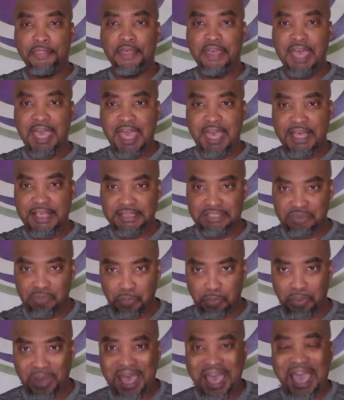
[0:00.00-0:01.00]
that has
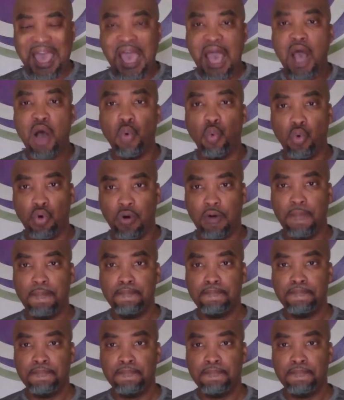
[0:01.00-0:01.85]
power